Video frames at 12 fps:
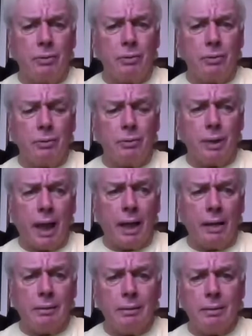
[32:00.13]
you
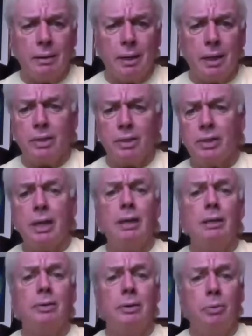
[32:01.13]
can
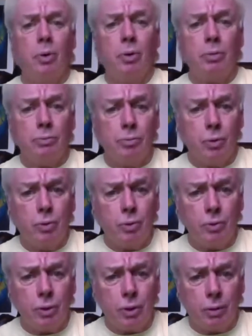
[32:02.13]
instill, the more rule
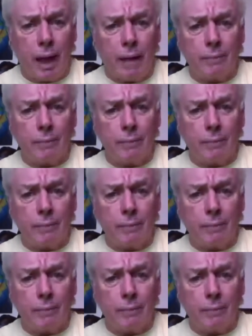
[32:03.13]
you have.